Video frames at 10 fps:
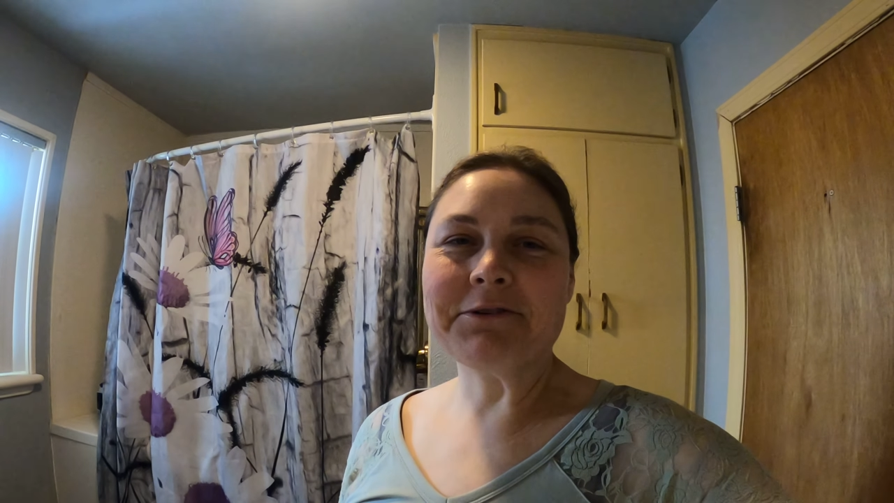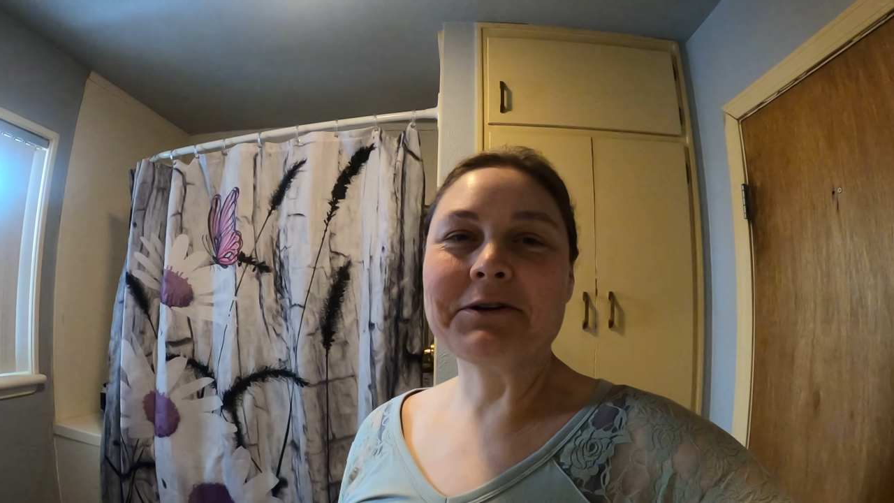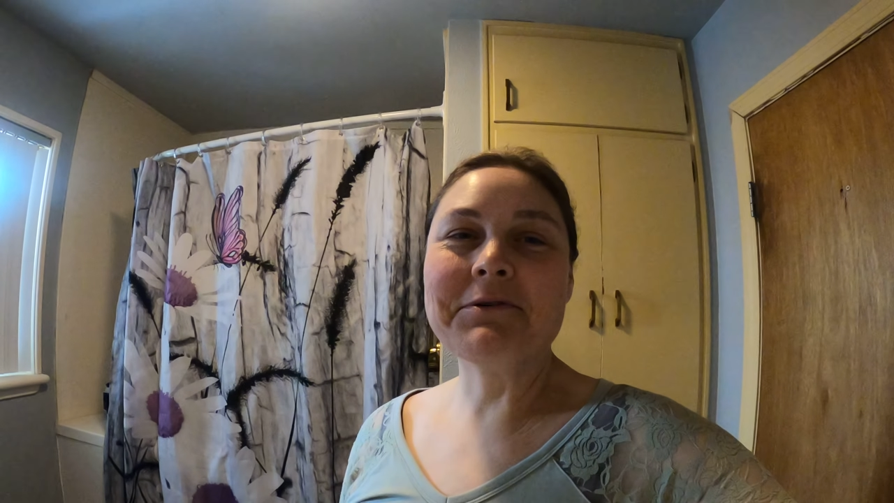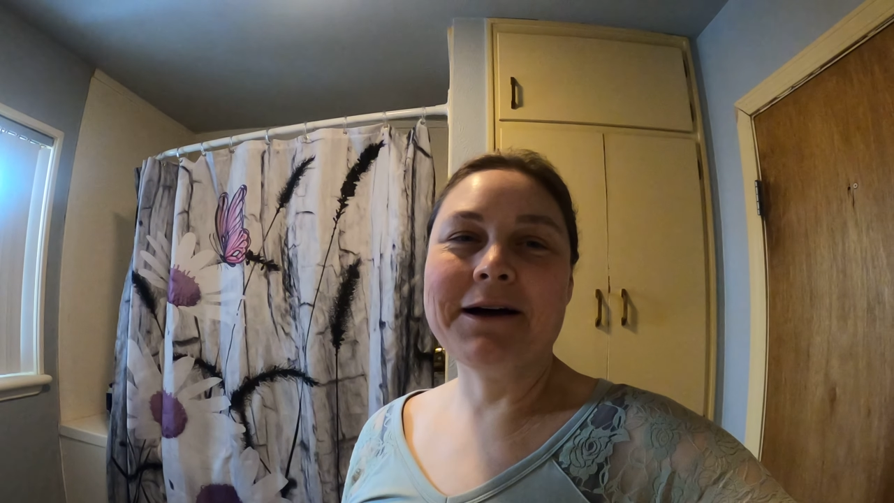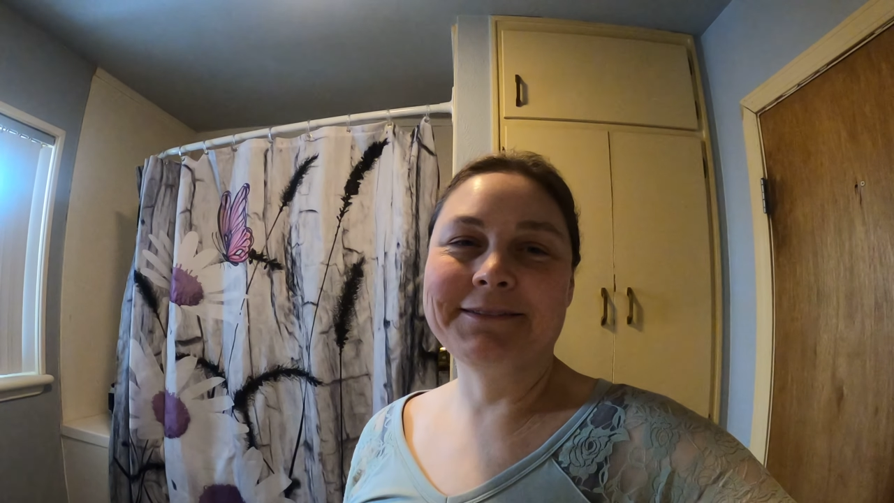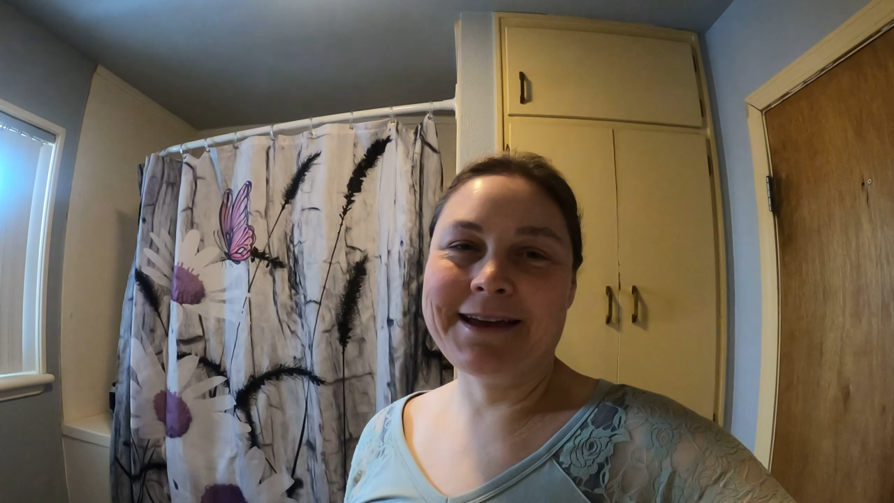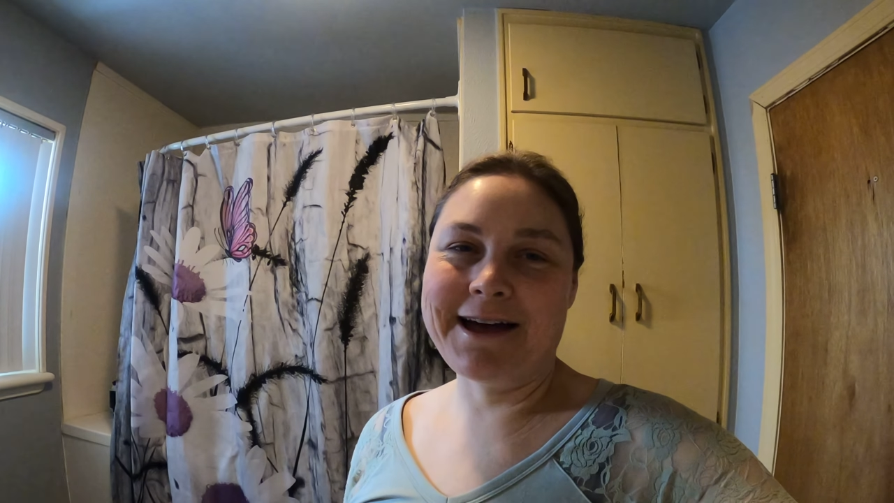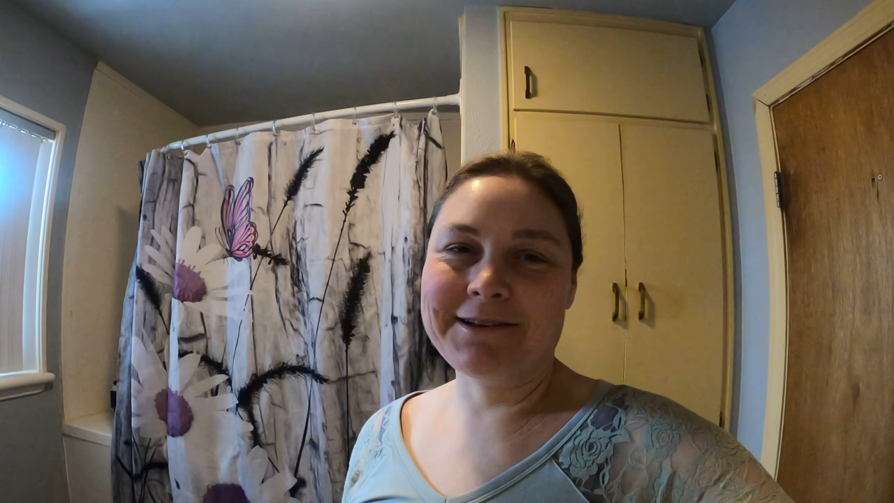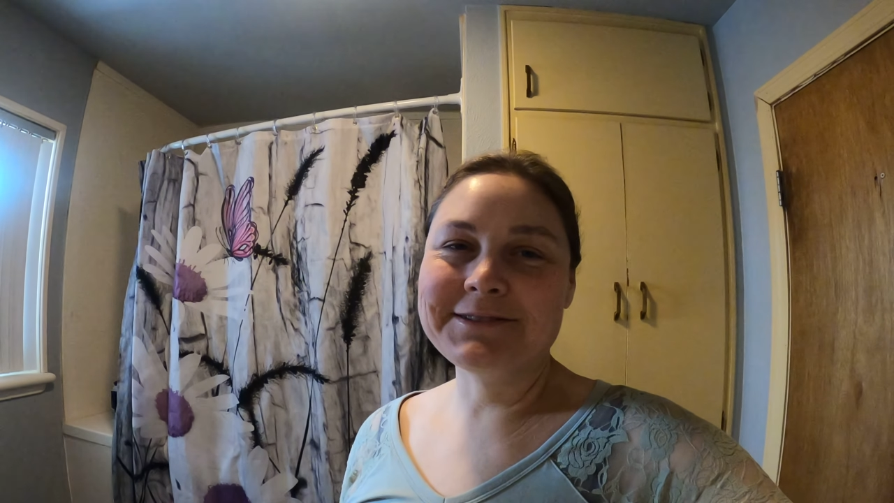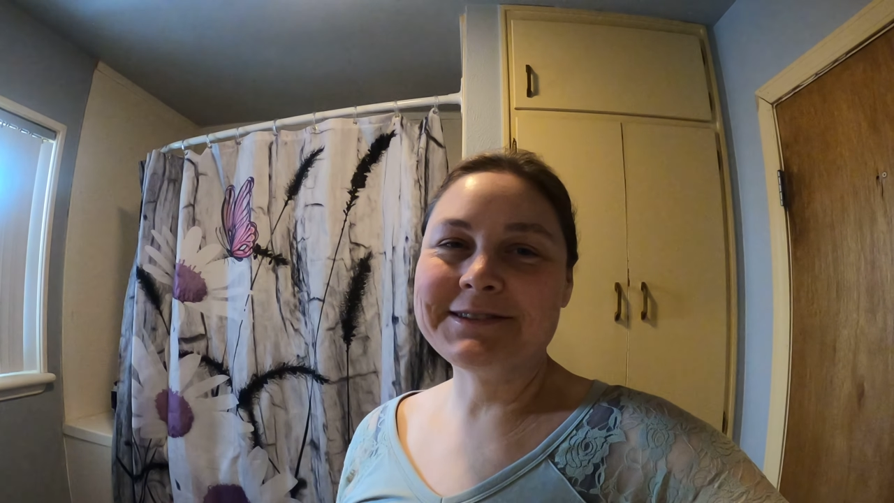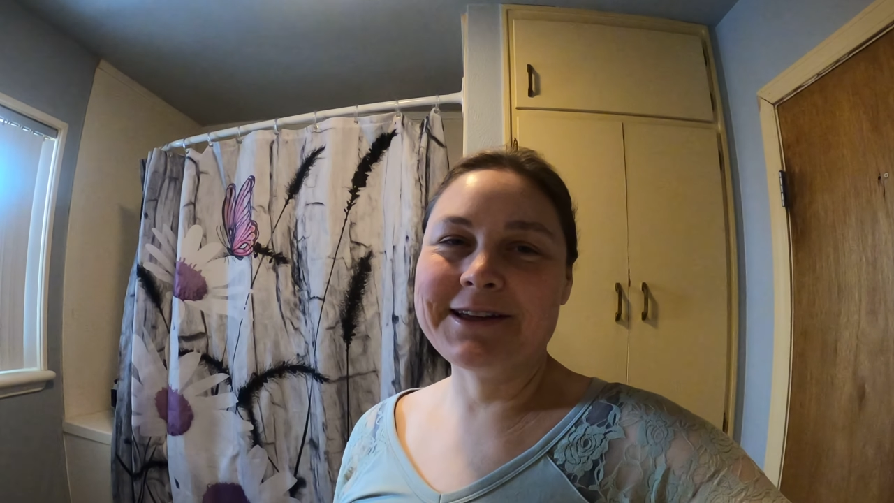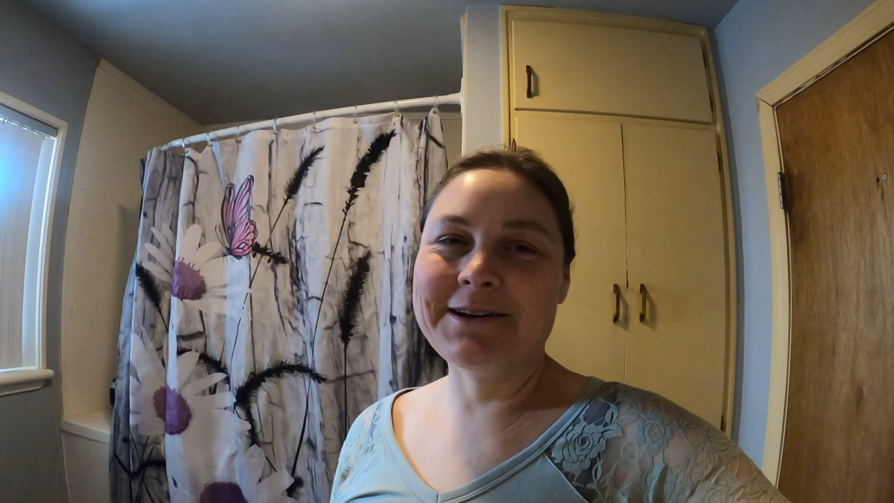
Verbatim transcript: doing well now.